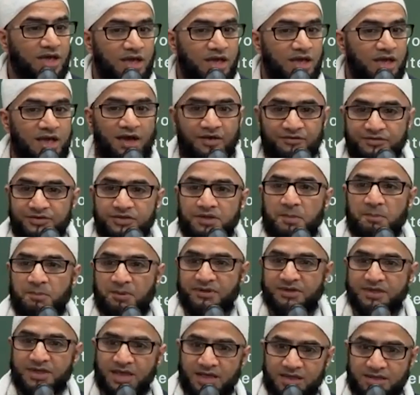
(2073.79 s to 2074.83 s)
looking after,
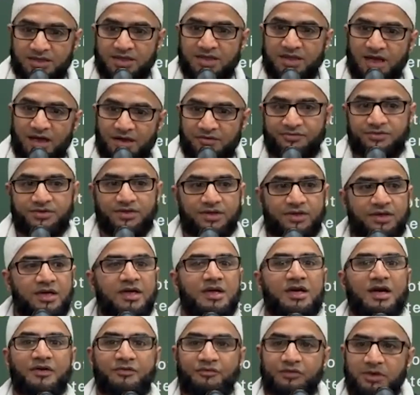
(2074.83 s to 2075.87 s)
protecting after
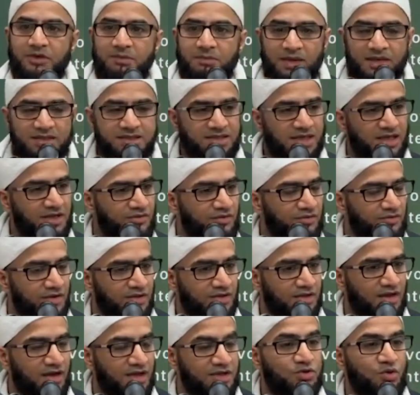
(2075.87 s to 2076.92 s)
a female slave
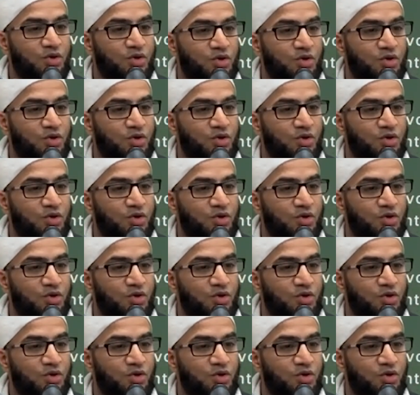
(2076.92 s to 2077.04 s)
of Allah.